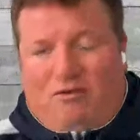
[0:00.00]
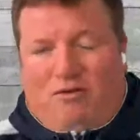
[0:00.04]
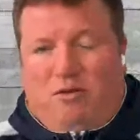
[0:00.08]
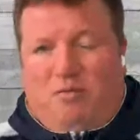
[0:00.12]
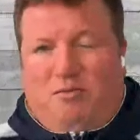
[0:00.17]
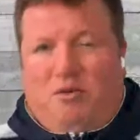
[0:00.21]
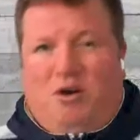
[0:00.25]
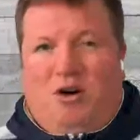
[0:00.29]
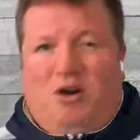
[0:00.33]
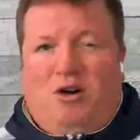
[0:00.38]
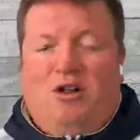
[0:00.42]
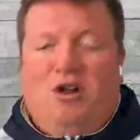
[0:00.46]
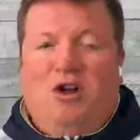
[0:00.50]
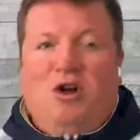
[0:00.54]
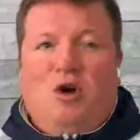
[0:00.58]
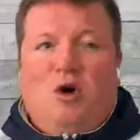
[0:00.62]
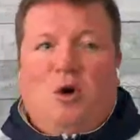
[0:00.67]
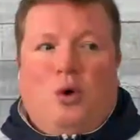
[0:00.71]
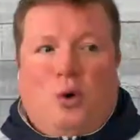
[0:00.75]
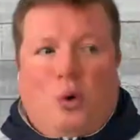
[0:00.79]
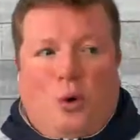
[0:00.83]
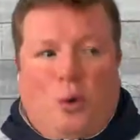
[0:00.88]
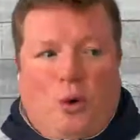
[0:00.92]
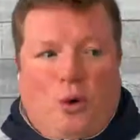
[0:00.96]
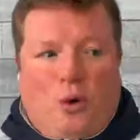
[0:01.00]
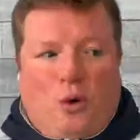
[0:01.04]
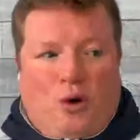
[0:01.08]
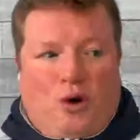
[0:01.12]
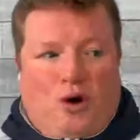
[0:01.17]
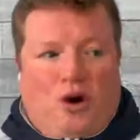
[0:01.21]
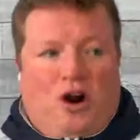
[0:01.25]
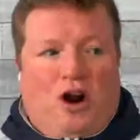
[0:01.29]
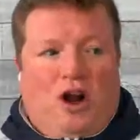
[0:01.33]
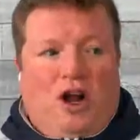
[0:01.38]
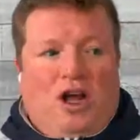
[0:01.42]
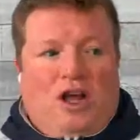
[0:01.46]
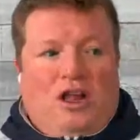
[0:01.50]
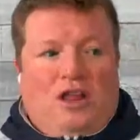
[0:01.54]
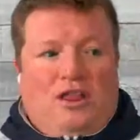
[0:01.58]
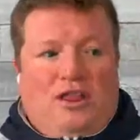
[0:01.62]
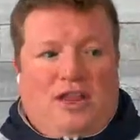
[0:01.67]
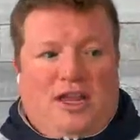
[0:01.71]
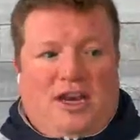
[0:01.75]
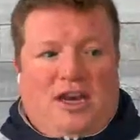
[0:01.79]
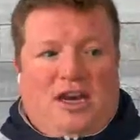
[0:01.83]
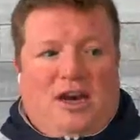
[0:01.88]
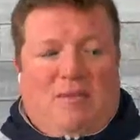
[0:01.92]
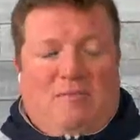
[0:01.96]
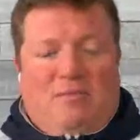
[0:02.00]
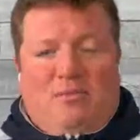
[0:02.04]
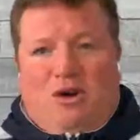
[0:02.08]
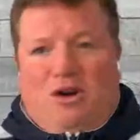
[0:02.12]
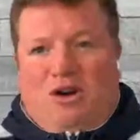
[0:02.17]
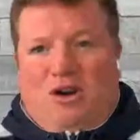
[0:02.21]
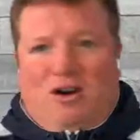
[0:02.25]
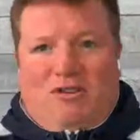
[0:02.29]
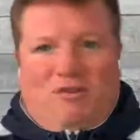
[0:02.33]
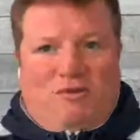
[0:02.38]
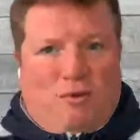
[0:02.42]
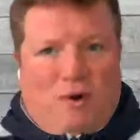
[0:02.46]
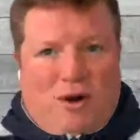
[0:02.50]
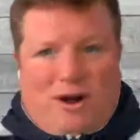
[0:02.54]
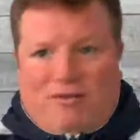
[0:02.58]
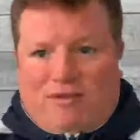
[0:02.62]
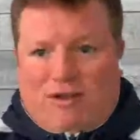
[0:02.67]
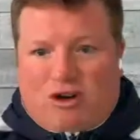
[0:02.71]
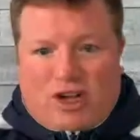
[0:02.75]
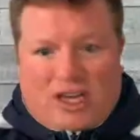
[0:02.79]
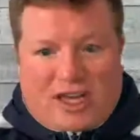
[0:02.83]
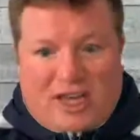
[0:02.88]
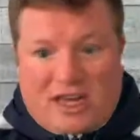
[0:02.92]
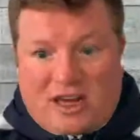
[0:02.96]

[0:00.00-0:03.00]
for football, or the number of whatever